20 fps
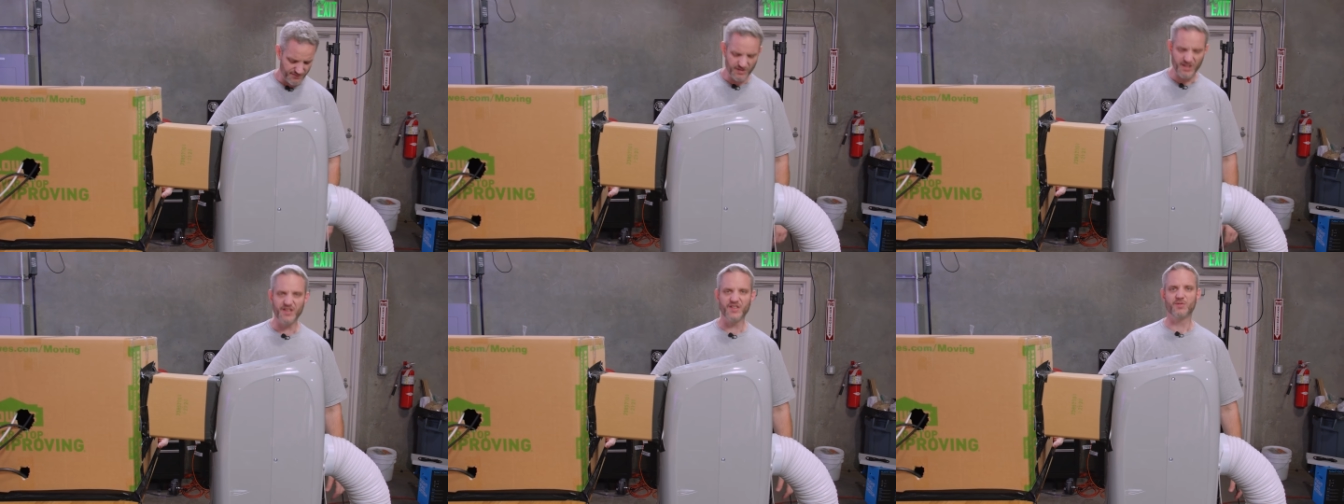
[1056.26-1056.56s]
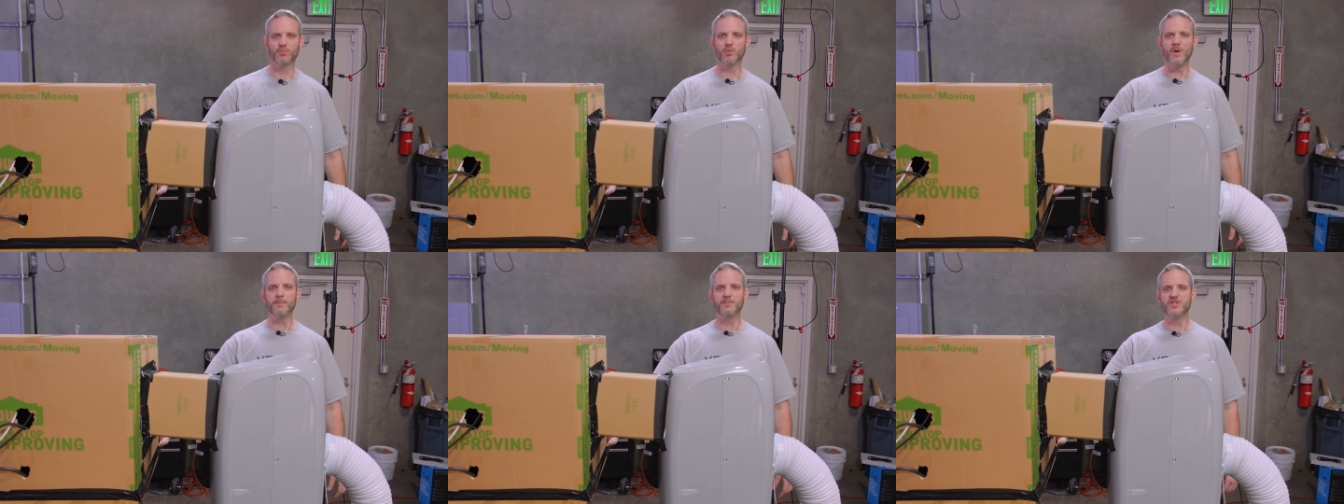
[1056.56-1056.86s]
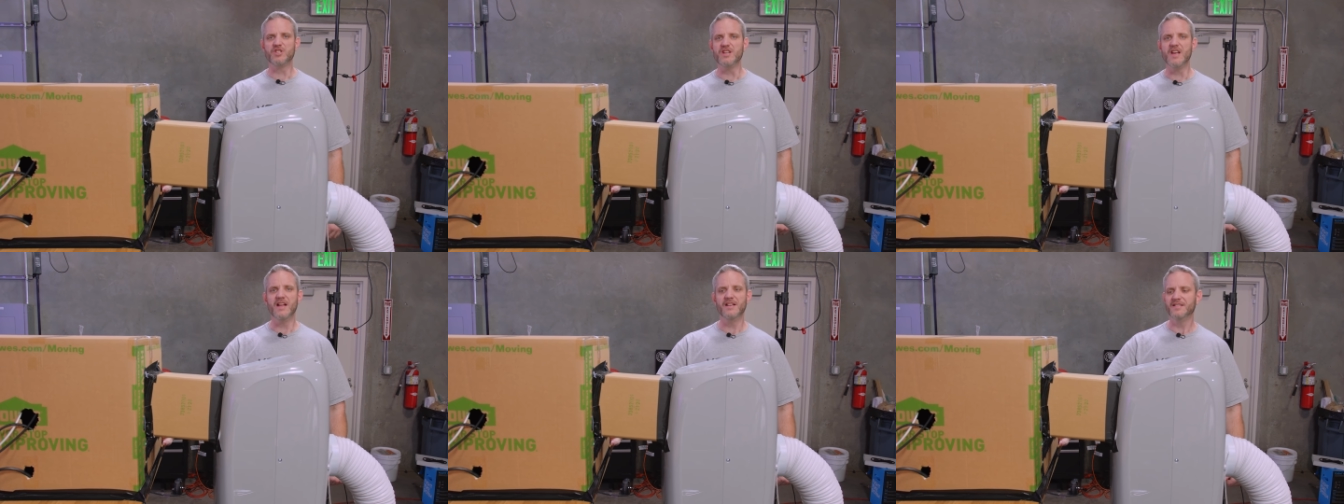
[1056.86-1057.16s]
this RIP
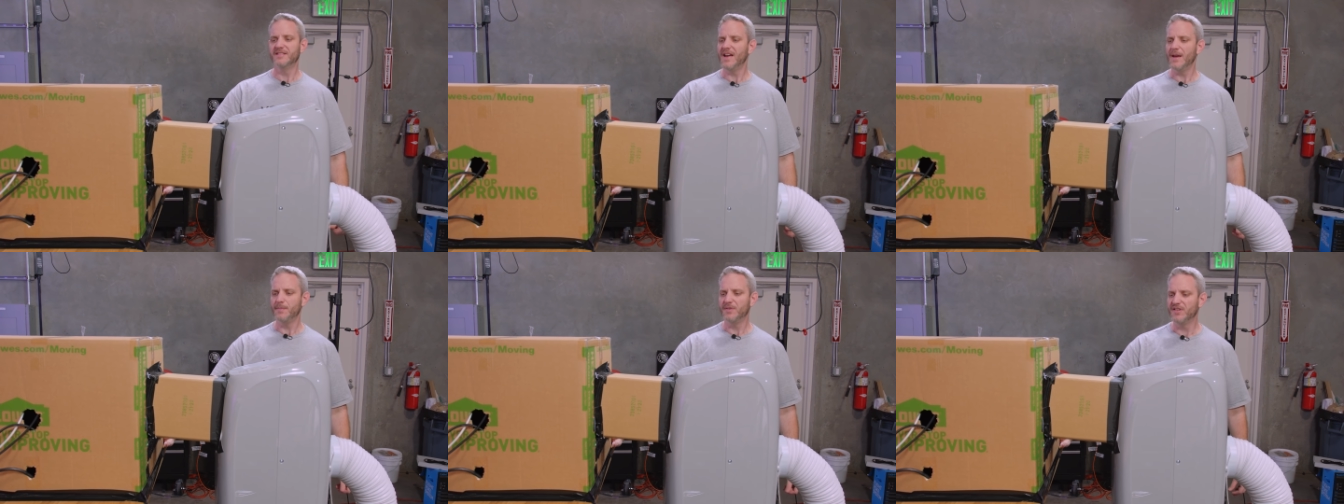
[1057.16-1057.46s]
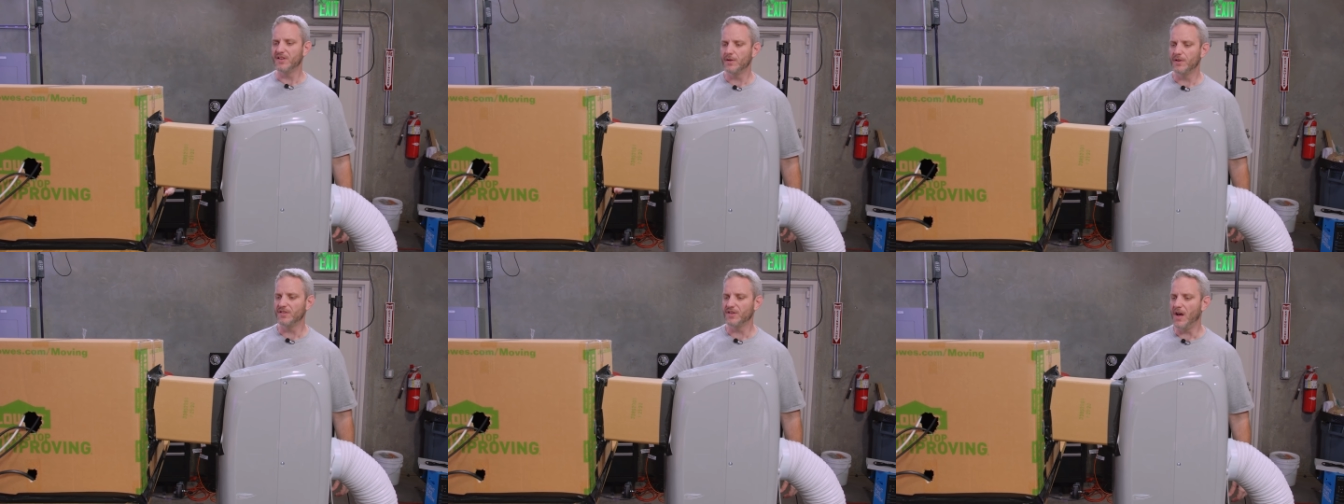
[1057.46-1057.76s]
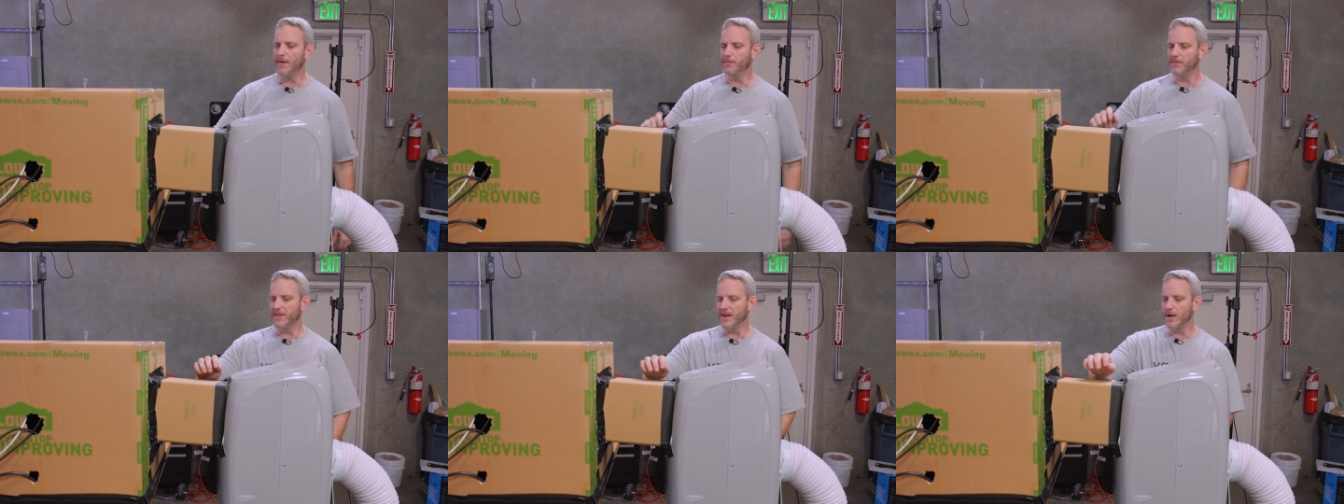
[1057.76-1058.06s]
GN type series
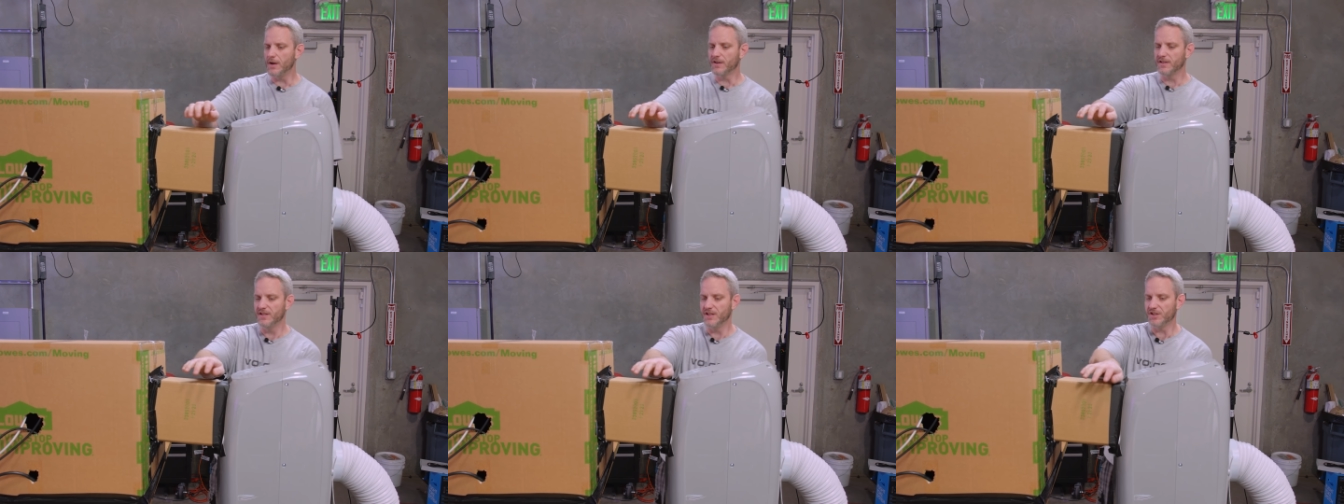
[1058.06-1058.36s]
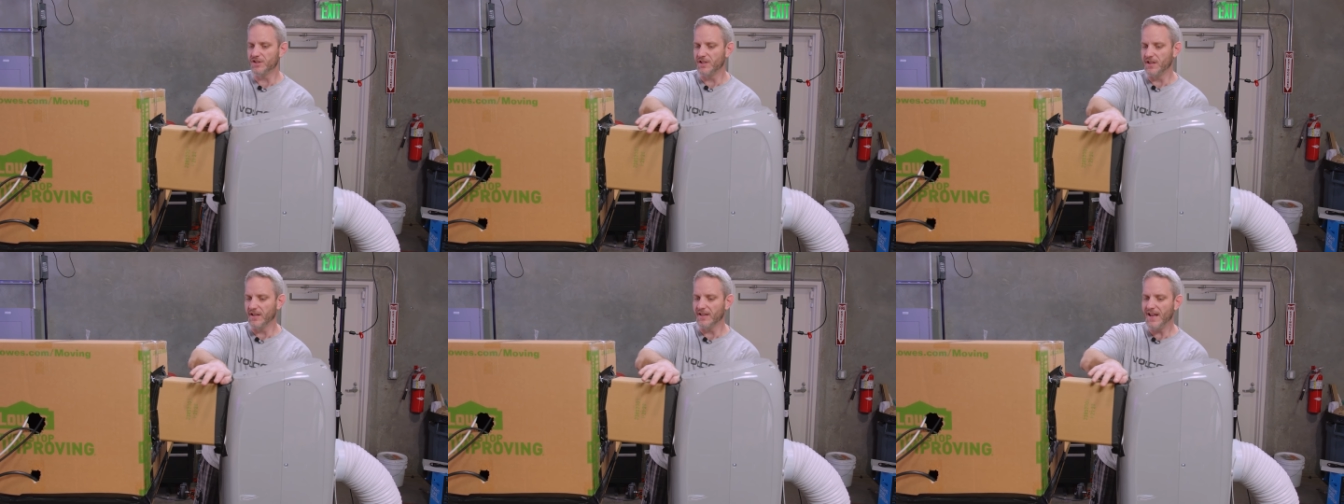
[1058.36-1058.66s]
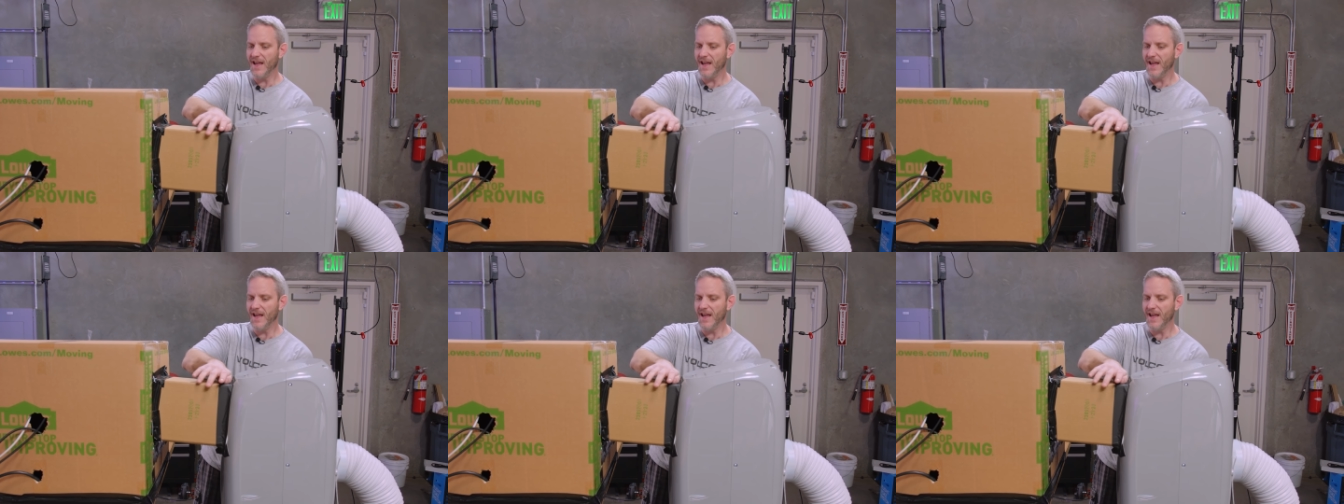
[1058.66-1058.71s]
off with air conditioning.